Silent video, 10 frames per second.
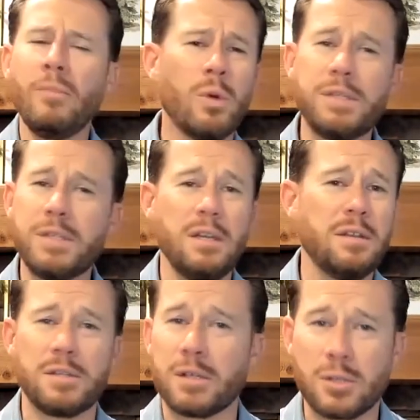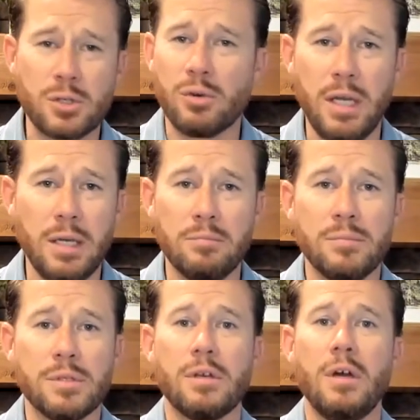We see these
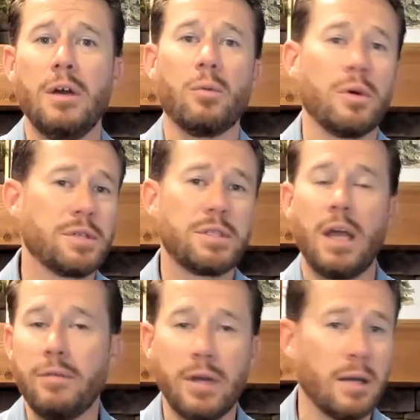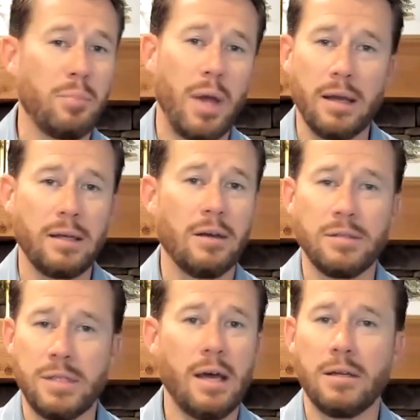extremes with saving and paying down
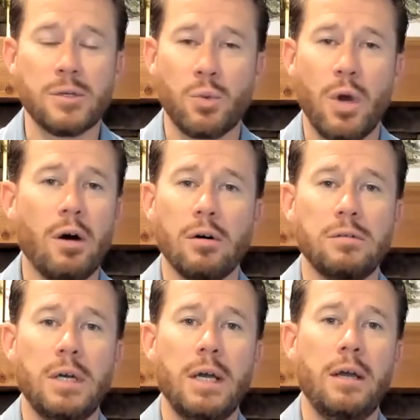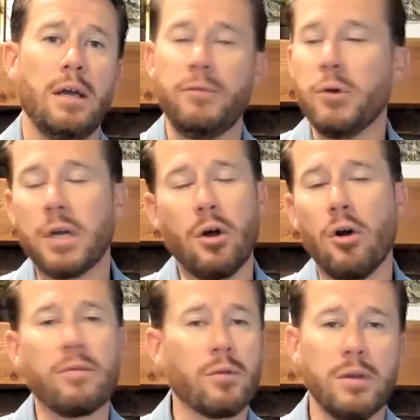debt as well. If you get
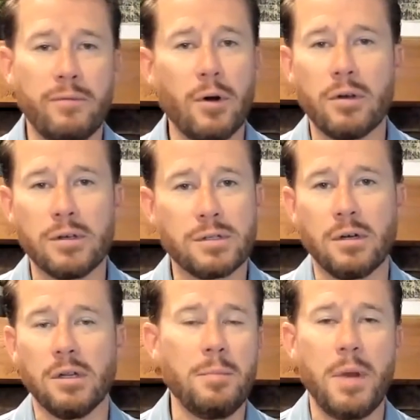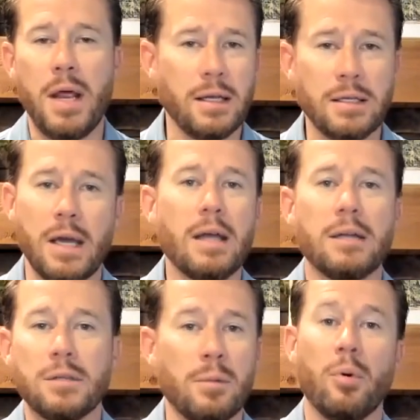overly focused on eliminating
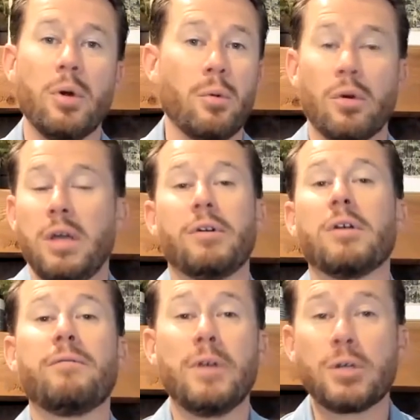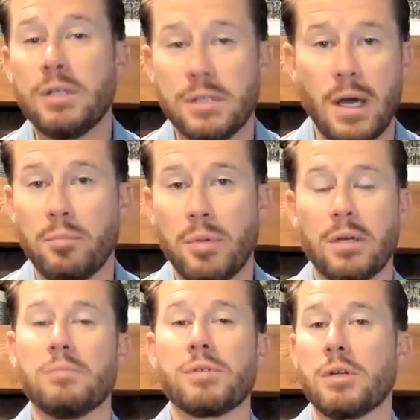debt to the point where even efficient debt
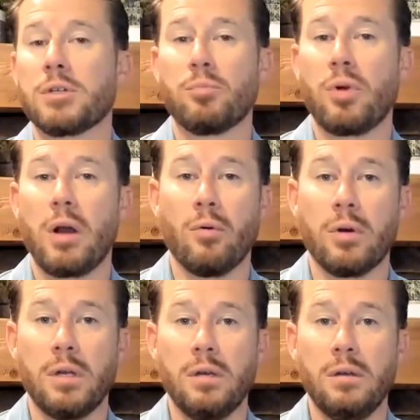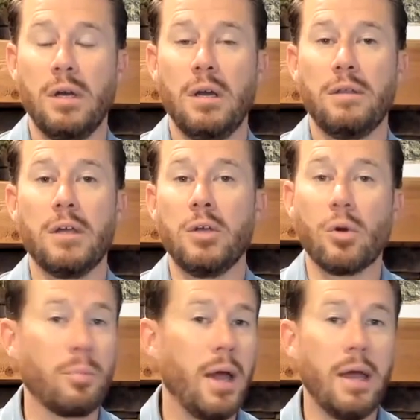becomes such a priority that you
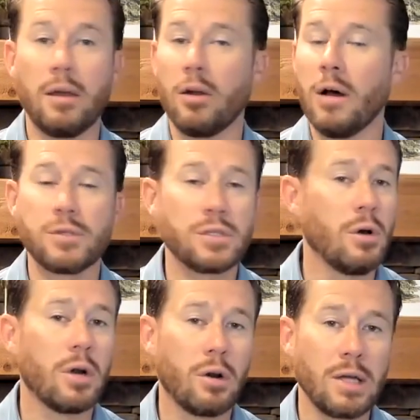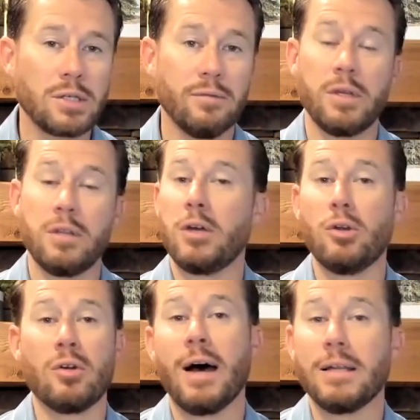are paying it off so aggressively that
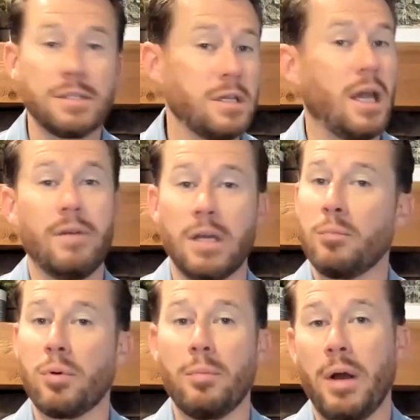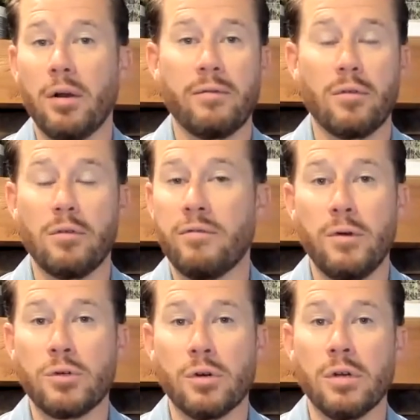you're not saving and preparing for your
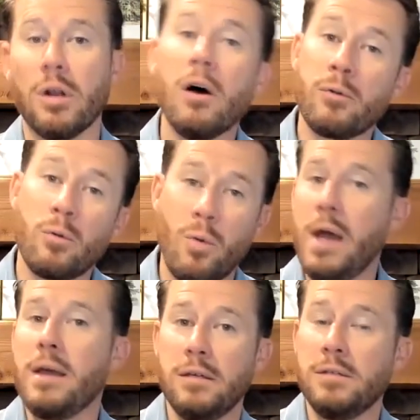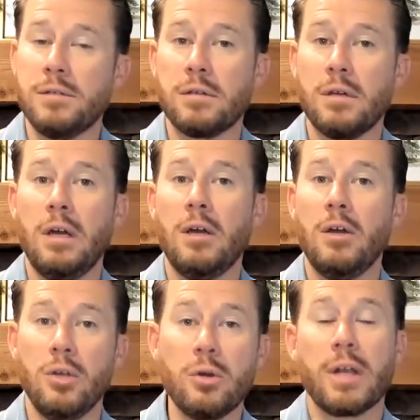future in other ways,
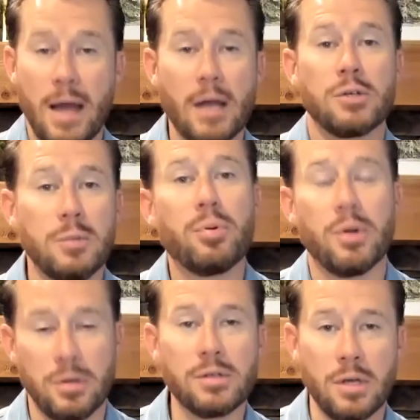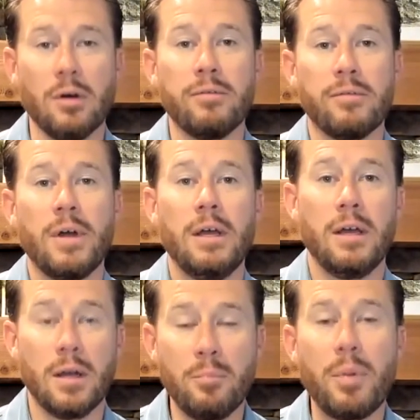you can actually put yourself
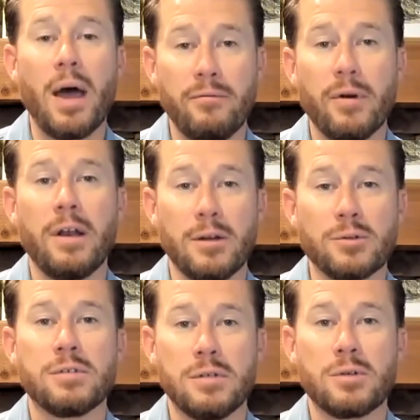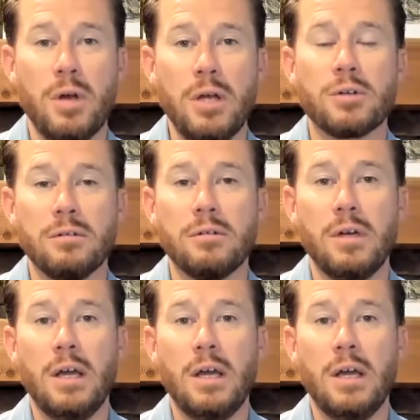in a bad financial situation.